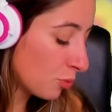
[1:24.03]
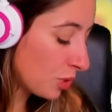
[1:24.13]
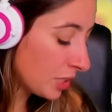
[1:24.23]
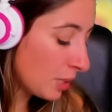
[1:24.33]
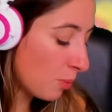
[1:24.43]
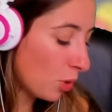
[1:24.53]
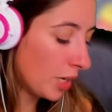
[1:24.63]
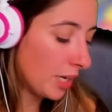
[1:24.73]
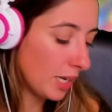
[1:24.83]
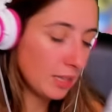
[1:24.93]
really
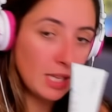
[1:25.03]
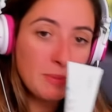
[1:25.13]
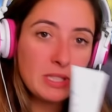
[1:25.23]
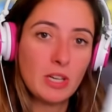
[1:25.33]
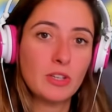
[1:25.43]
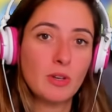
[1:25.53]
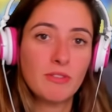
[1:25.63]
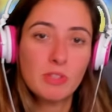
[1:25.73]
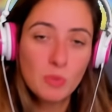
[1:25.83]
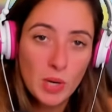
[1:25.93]
important. And let me tell you, if
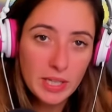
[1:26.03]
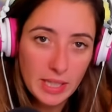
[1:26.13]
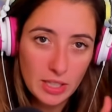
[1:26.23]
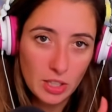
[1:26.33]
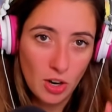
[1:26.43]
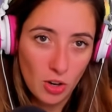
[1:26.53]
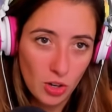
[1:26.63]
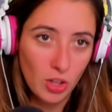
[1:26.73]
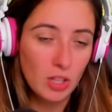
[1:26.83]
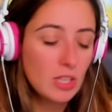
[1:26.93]
you want to get a
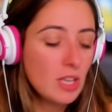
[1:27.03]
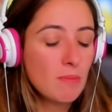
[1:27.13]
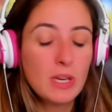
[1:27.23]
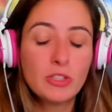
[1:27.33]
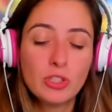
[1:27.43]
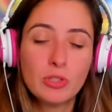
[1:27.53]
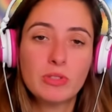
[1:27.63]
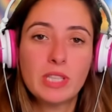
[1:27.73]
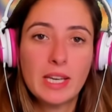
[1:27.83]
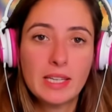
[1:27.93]
girl, make sure you
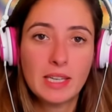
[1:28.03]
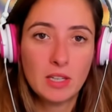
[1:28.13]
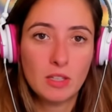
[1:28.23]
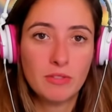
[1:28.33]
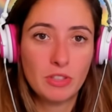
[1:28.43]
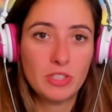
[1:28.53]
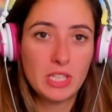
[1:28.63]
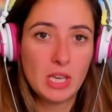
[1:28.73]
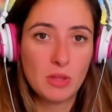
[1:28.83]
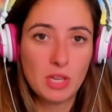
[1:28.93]
take care of your
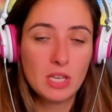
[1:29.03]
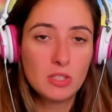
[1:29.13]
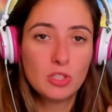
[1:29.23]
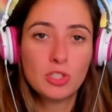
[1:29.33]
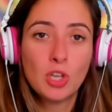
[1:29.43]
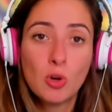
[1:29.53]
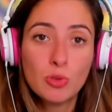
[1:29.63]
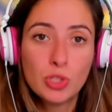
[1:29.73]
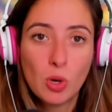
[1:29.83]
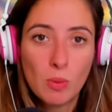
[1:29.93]
teeth. It is so
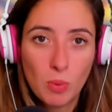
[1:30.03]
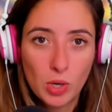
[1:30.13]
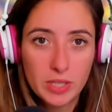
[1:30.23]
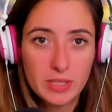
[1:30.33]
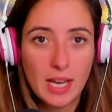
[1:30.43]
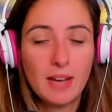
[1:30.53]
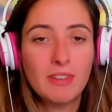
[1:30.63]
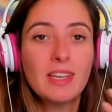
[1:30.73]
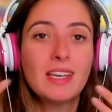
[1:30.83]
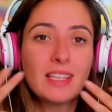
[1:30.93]
important to have
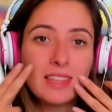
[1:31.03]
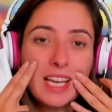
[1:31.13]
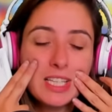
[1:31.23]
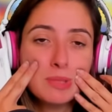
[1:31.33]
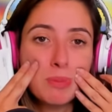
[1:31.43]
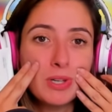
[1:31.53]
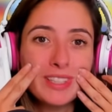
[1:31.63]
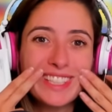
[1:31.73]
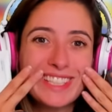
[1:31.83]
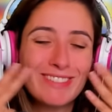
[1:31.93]
nice
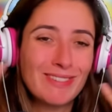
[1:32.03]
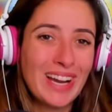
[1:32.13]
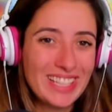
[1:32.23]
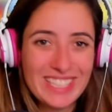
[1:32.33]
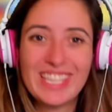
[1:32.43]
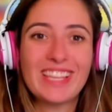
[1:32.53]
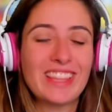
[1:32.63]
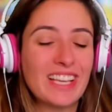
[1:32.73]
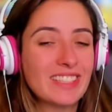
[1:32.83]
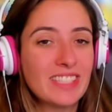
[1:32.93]
pearly white teeth.
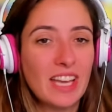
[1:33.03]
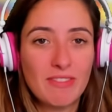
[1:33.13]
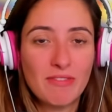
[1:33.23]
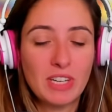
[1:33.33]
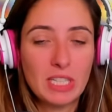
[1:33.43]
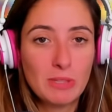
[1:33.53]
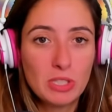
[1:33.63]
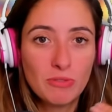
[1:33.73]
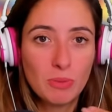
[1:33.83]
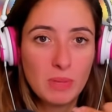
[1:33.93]
It's not even funny,
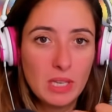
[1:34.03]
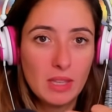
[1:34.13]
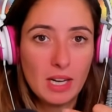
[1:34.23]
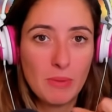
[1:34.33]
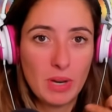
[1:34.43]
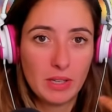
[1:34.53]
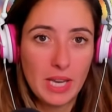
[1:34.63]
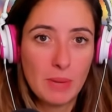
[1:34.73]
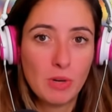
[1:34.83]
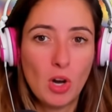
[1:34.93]
especially for me that I'm on
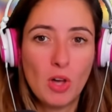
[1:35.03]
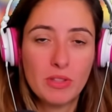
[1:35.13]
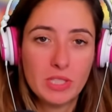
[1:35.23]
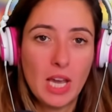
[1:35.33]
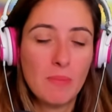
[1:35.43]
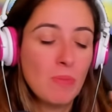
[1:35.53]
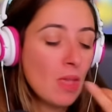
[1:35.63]
camera all the time.